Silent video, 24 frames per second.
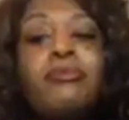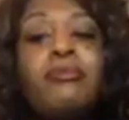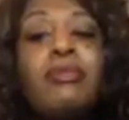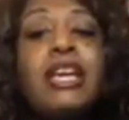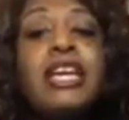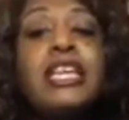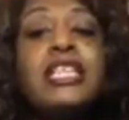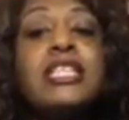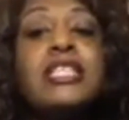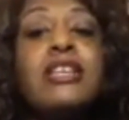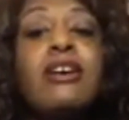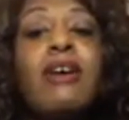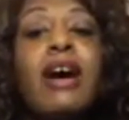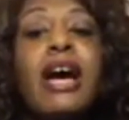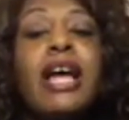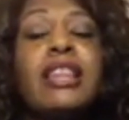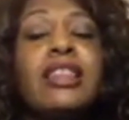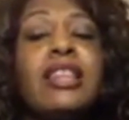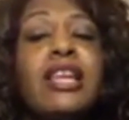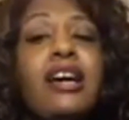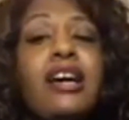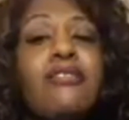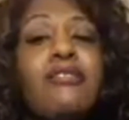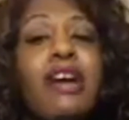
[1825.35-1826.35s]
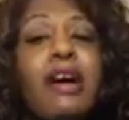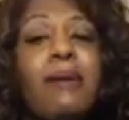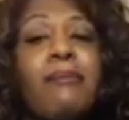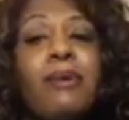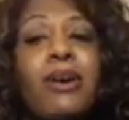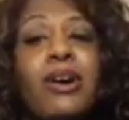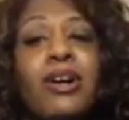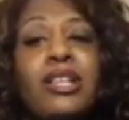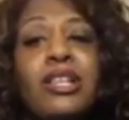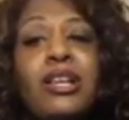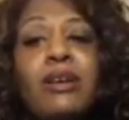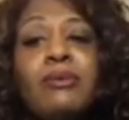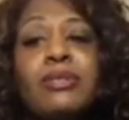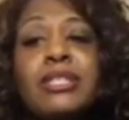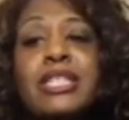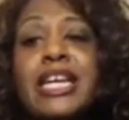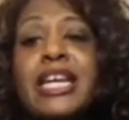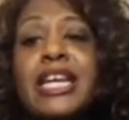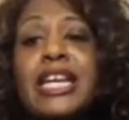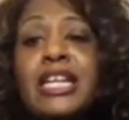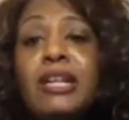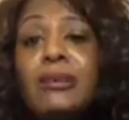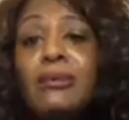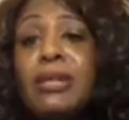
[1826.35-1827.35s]
And so I love how Marlo was
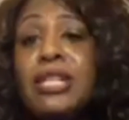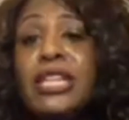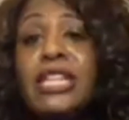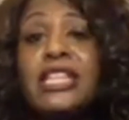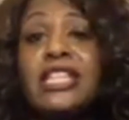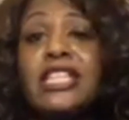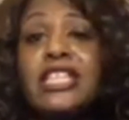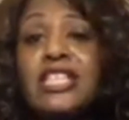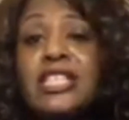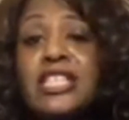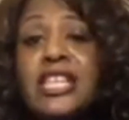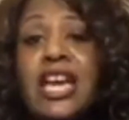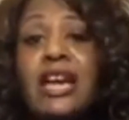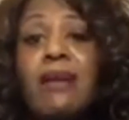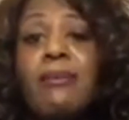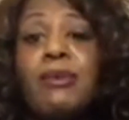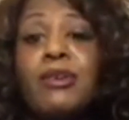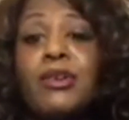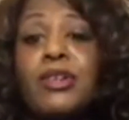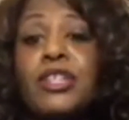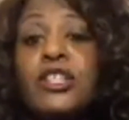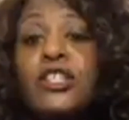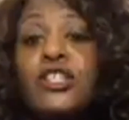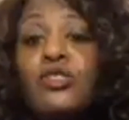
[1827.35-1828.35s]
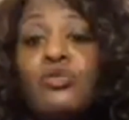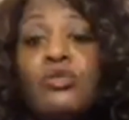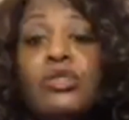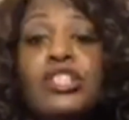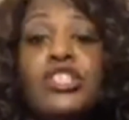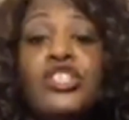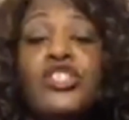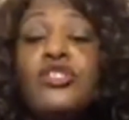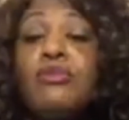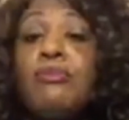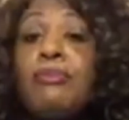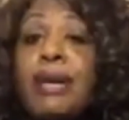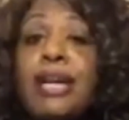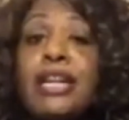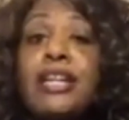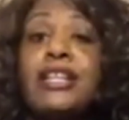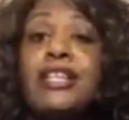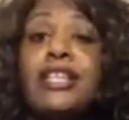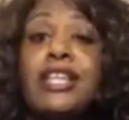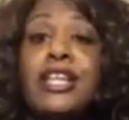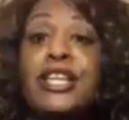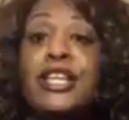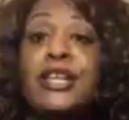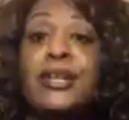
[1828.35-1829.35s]
like, anyone at this table could have dressed you better
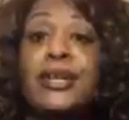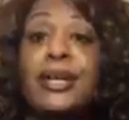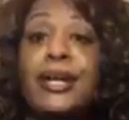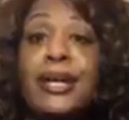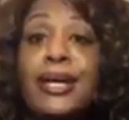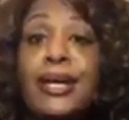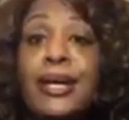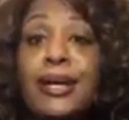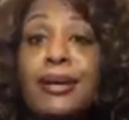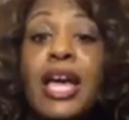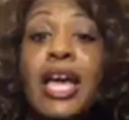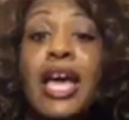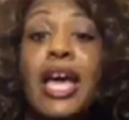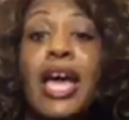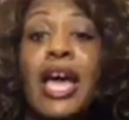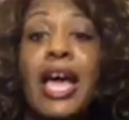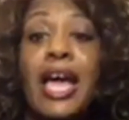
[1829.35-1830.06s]
than you come.